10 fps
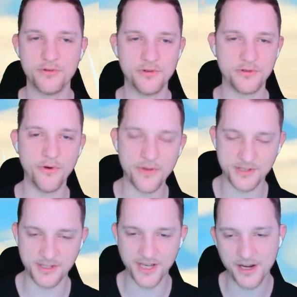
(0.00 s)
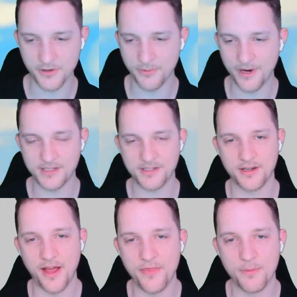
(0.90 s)
to do the side
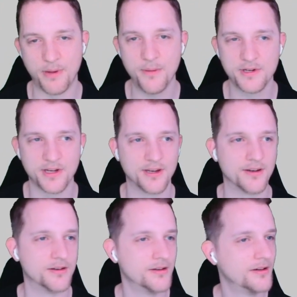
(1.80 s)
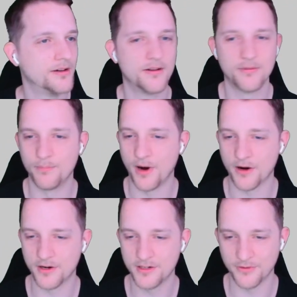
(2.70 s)
quest at the pumpkin
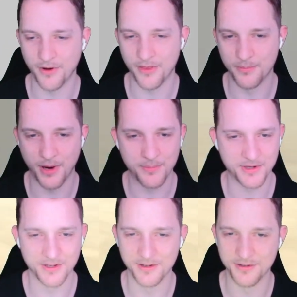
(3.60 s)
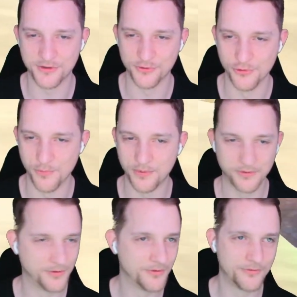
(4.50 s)
market or the pumpkin soup
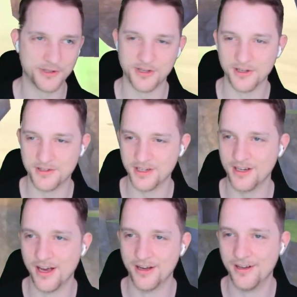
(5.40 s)
facility.